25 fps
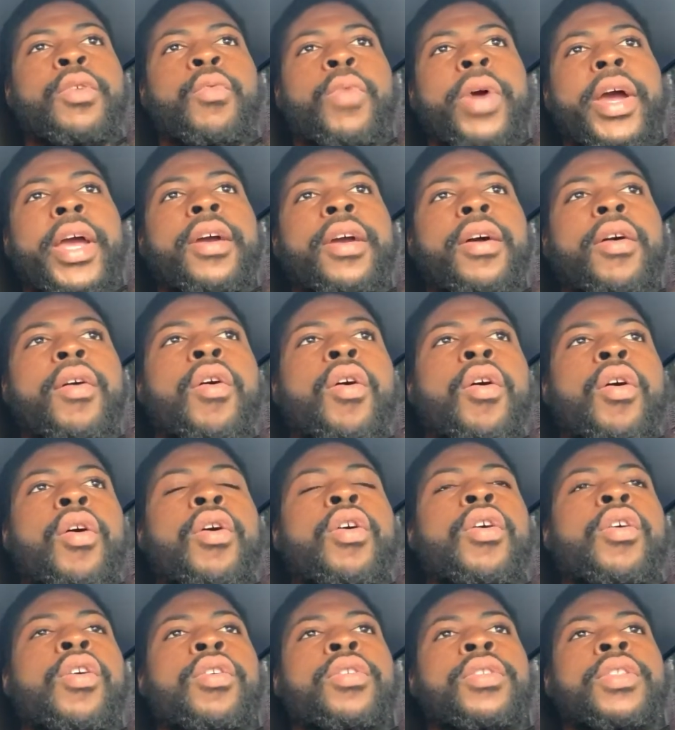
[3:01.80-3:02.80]
away
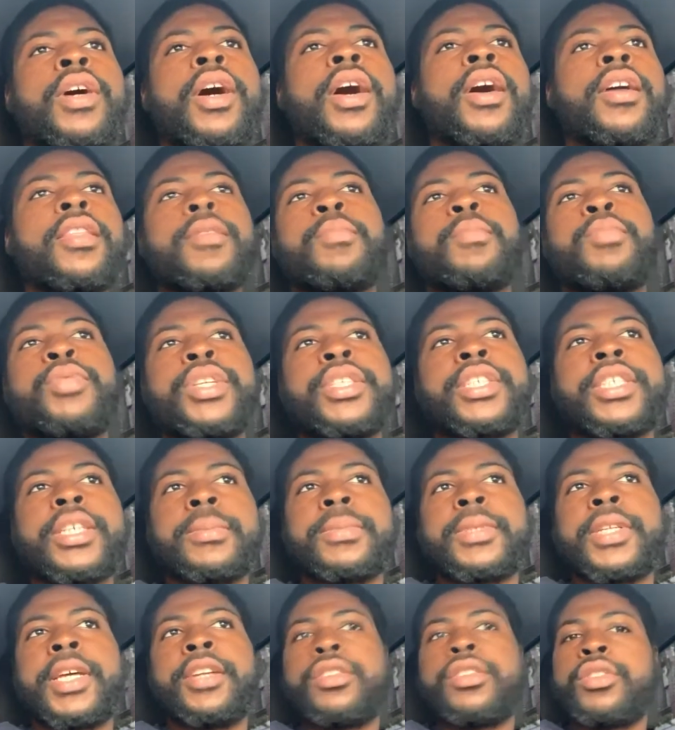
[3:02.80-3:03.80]
all the other
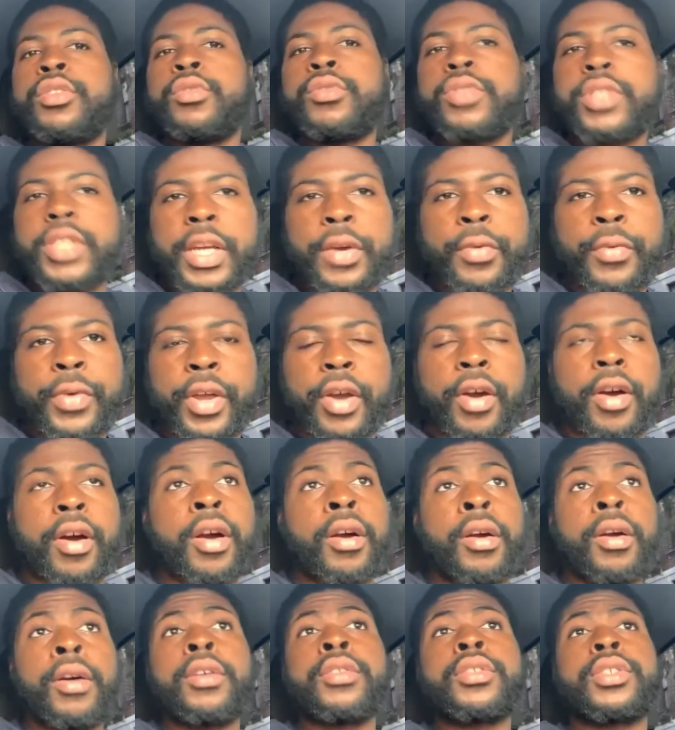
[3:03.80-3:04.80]
precepts that do say we
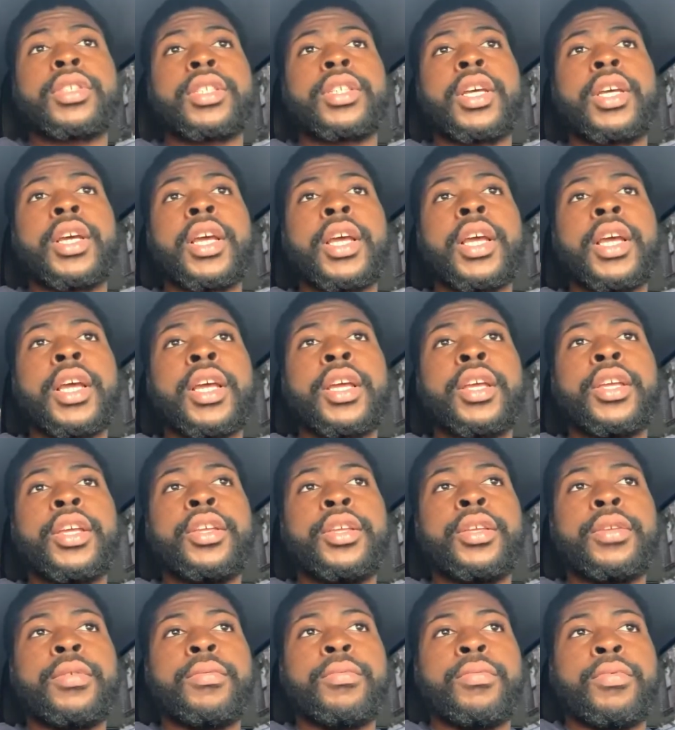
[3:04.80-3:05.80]
are, or else
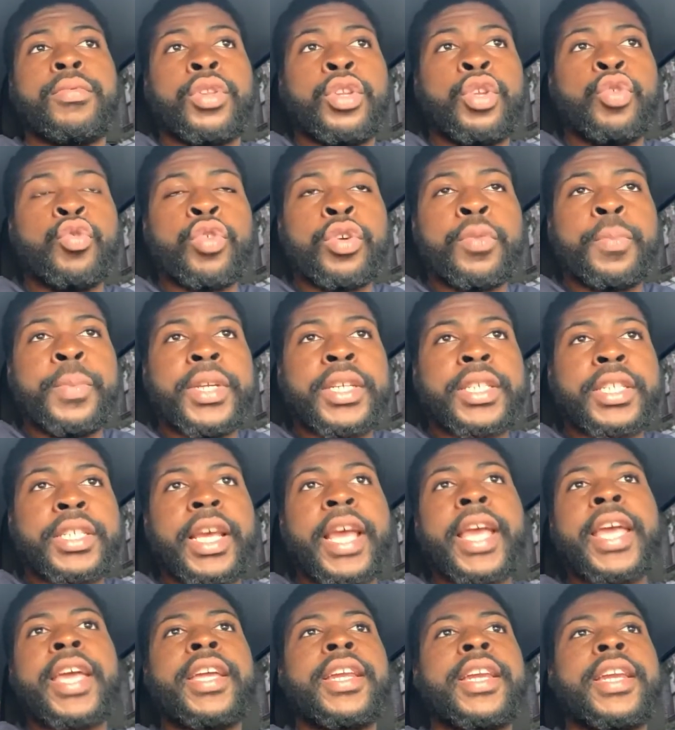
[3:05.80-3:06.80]
you would be
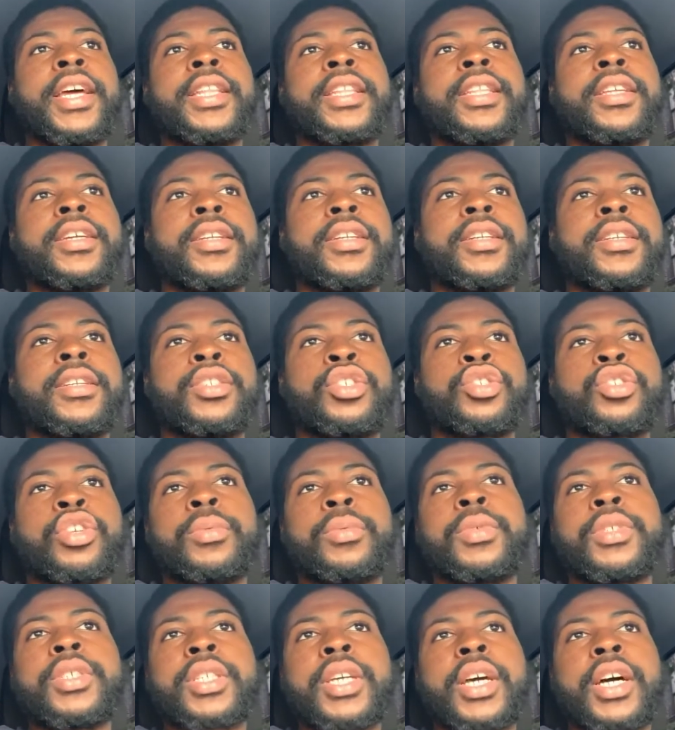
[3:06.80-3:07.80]
saying that the, the
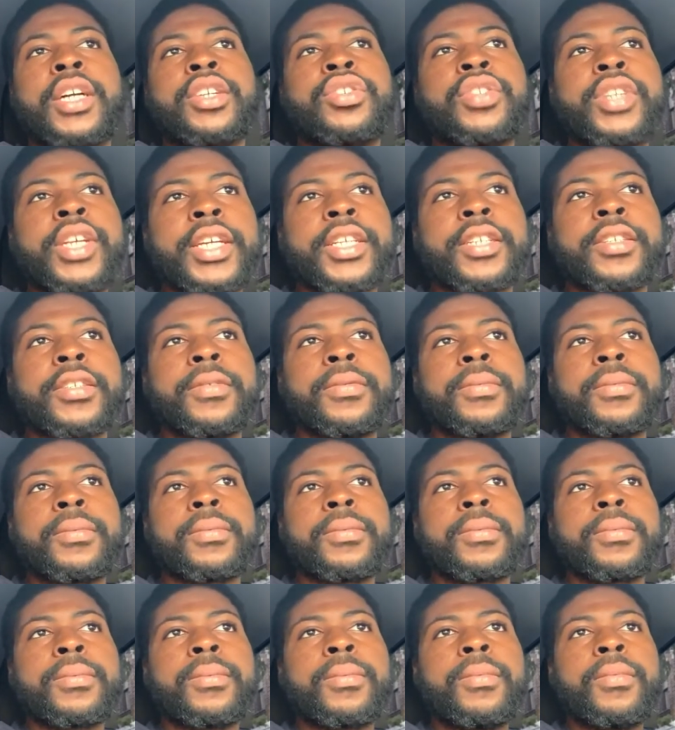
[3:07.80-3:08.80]
scriptures contradict.
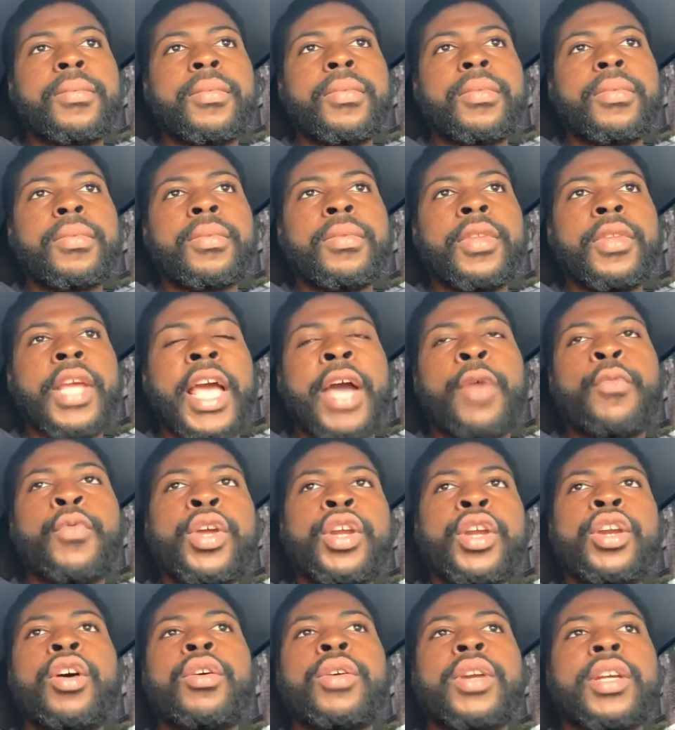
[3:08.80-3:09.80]
And
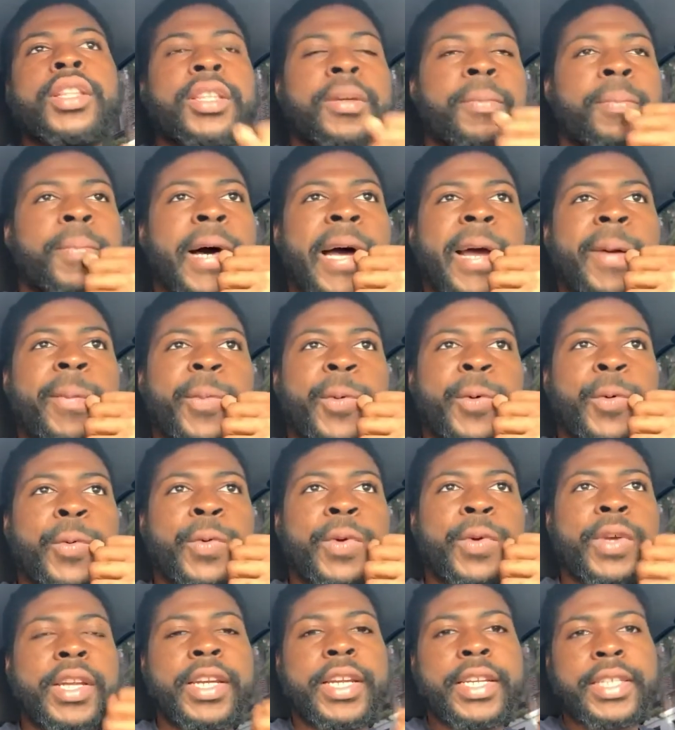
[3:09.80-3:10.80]
we know that the Bible
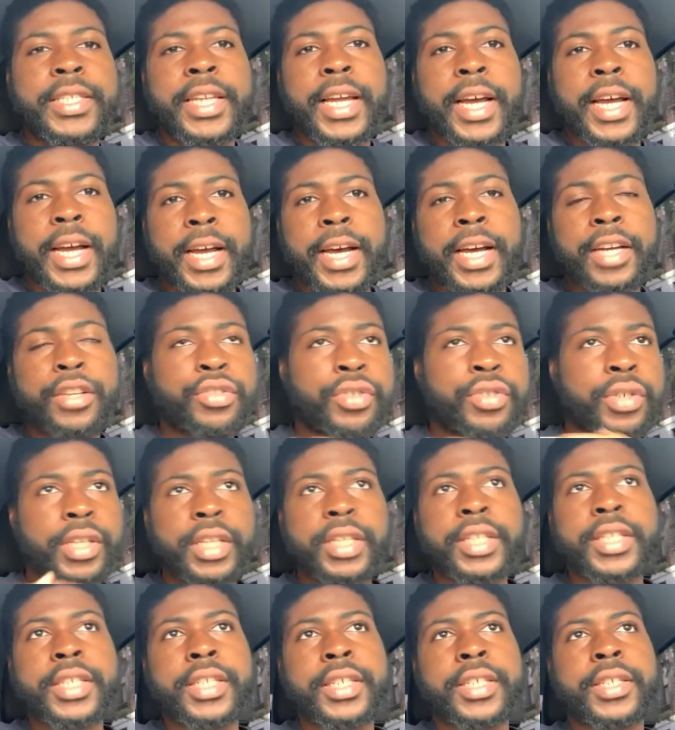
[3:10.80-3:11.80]
does not
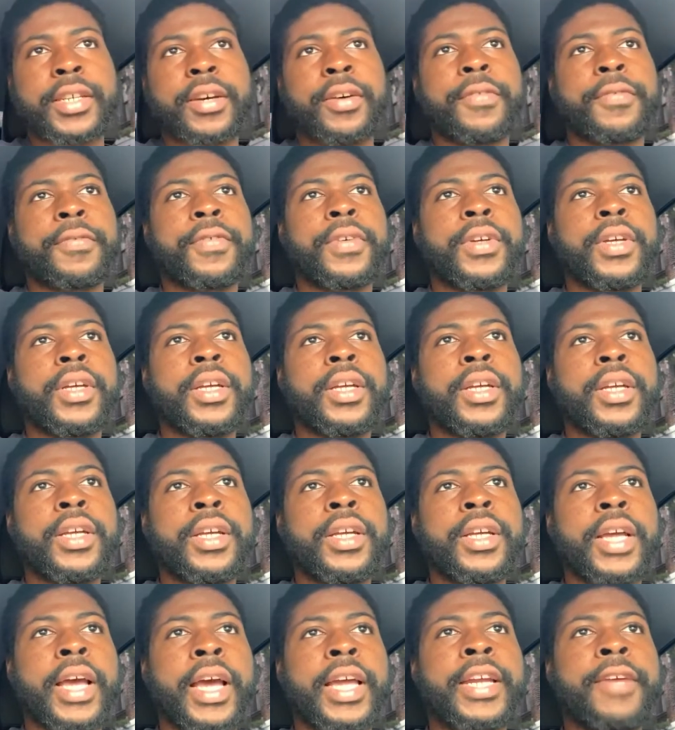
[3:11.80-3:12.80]
contradict itself.
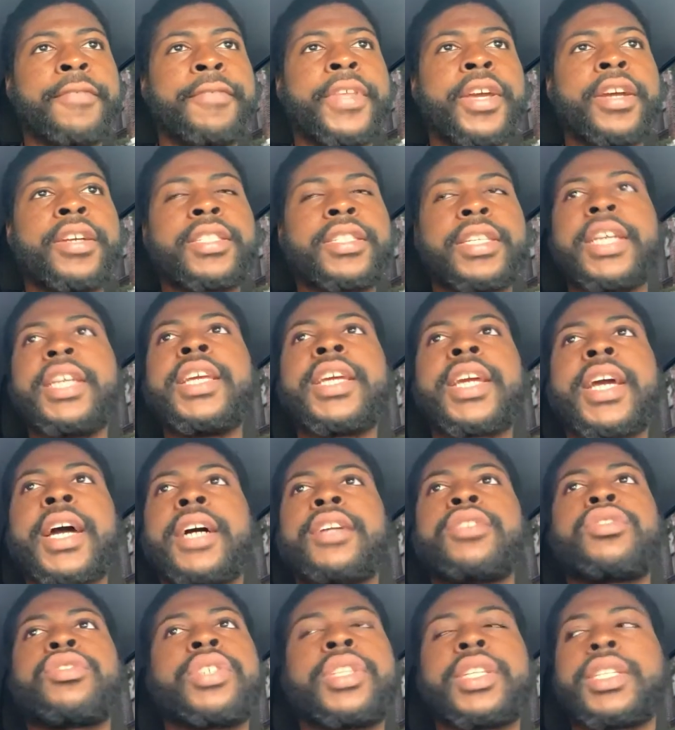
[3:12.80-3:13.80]
And if there's any
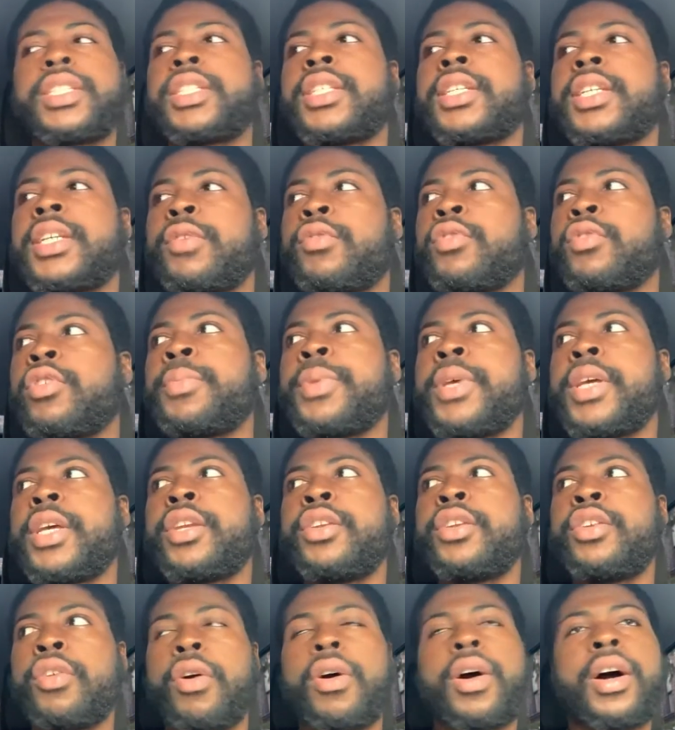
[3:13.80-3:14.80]
contradiction, it would be
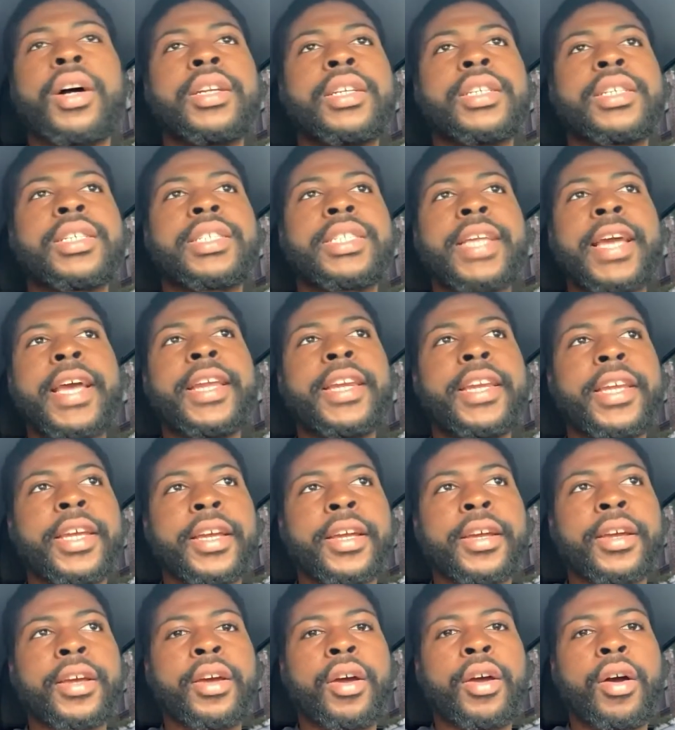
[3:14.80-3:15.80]
in your
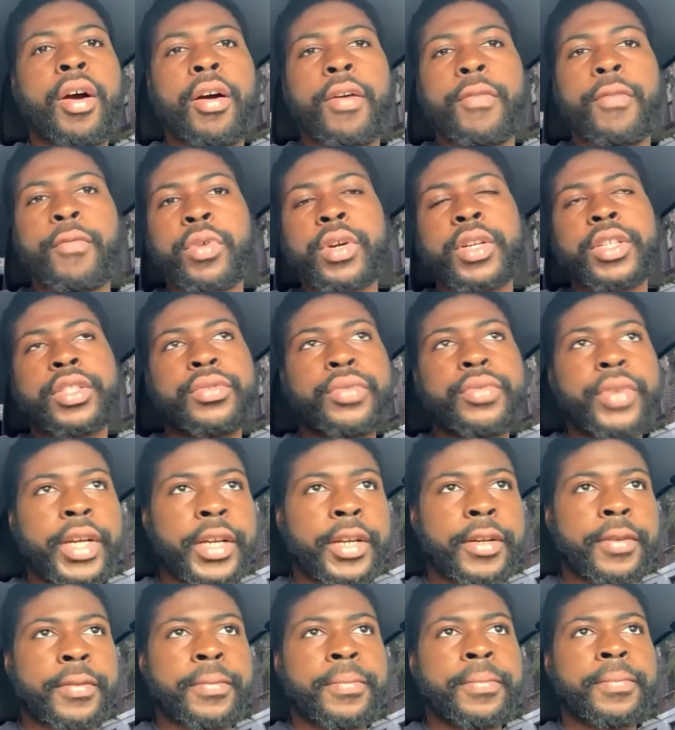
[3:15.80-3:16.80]
understanding of what is
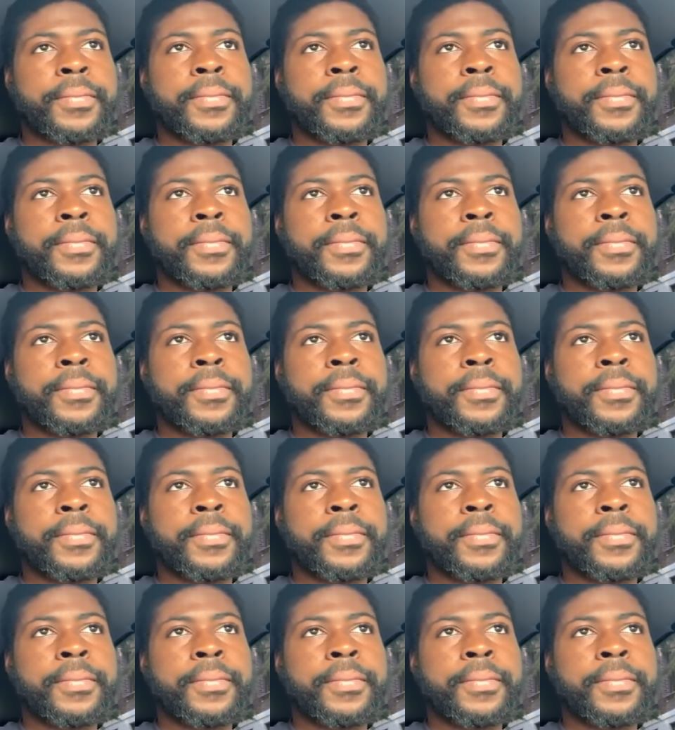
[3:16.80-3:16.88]
written.